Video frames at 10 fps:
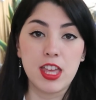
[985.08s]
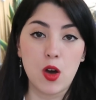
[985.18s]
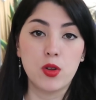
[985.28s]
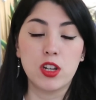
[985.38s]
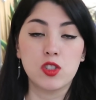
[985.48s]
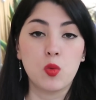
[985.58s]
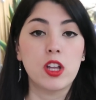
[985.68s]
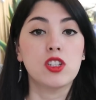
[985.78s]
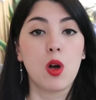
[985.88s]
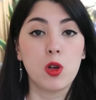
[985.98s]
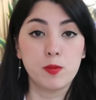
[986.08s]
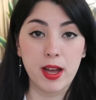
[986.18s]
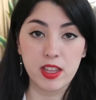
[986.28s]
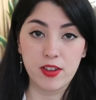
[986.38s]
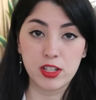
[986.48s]
The owners were told
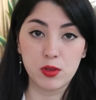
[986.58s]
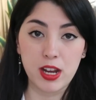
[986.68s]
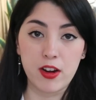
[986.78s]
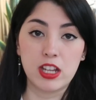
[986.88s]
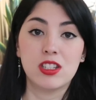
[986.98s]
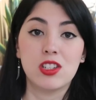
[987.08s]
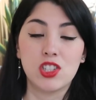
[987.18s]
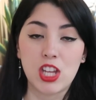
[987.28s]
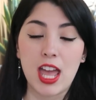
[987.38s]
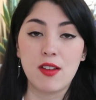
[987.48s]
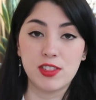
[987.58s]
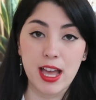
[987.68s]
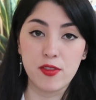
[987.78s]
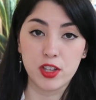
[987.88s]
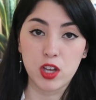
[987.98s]
by the veterinarian to shave
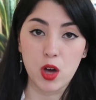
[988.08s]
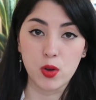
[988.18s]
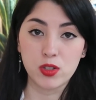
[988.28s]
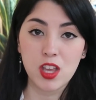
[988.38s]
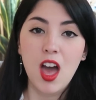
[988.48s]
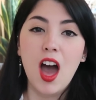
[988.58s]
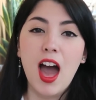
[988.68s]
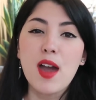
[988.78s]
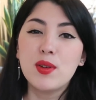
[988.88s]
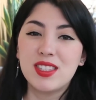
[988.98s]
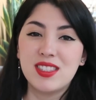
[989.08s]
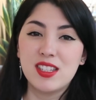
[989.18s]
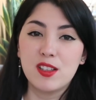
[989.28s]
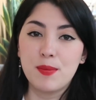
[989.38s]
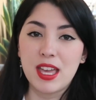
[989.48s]
down the coat. I would
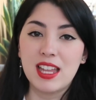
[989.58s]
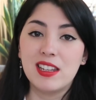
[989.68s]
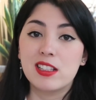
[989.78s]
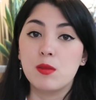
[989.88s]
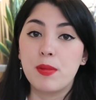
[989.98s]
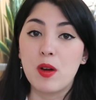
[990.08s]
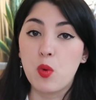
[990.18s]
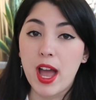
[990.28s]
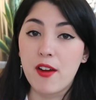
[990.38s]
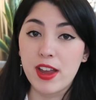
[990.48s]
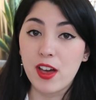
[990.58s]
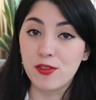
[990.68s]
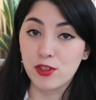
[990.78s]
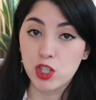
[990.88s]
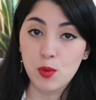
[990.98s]
still be a little bit wary
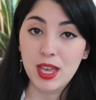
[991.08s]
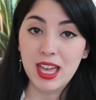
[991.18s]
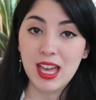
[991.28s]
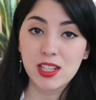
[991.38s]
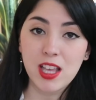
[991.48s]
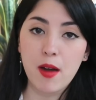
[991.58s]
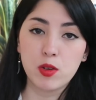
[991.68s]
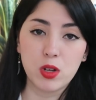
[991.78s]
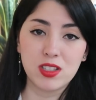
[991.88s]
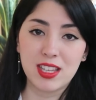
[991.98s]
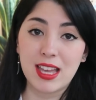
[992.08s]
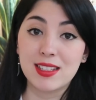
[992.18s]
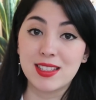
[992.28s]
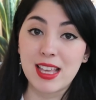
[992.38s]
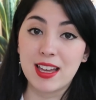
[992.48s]
of doing it. I would want to
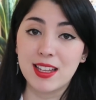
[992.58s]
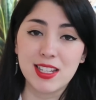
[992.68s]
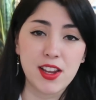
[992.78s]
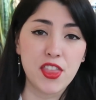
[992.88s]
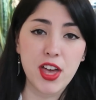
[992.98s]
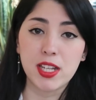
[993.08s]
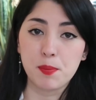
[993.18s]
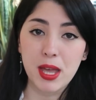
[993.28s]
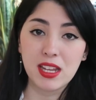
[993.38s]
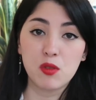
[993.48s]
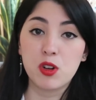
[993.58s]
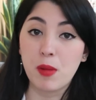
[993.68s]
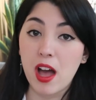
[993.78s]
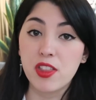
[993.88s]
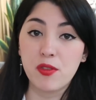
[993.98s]
get a second and a third opinion
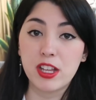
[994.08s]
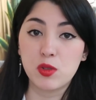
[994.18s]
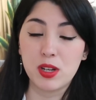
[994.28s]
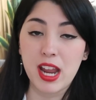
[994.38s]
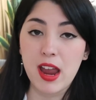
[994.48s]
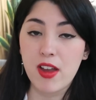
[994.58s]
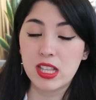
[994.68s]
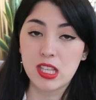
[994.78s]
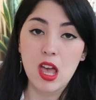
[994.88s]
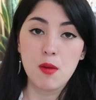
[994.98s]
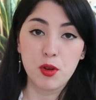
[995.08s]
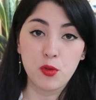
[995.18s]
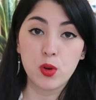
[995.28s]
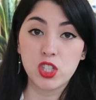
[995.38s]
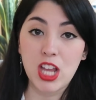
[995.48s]
from other veterinarians
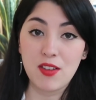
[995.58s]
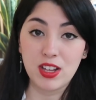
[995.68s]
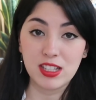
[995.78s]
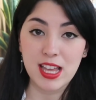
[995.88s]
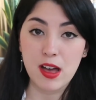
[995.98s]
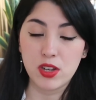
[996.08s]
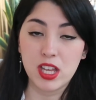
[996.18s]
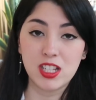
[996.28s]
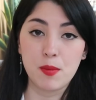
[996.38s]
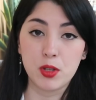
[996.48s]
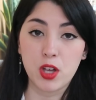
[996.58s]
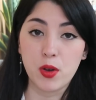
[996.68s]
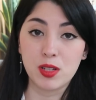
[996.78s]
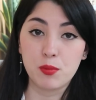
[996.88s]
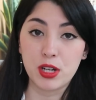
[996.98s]
before shaving down a double
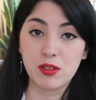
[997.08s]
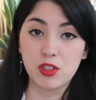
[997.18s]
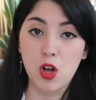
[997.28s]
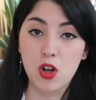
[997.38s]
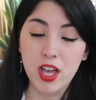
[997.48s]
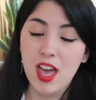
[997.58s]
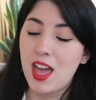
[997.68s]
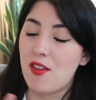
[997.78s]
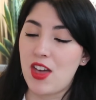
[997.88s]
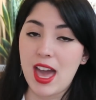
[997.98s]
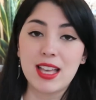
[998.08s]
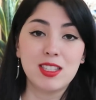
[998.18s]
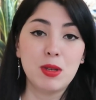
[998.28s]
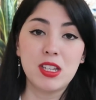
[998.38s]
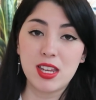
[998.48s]
coated breed of dog. If it has
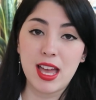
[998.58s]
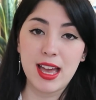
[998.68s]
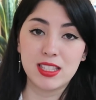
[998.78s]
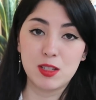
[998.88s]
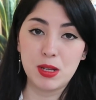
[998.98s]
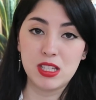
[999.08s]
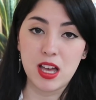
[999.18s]
to be done, it has to be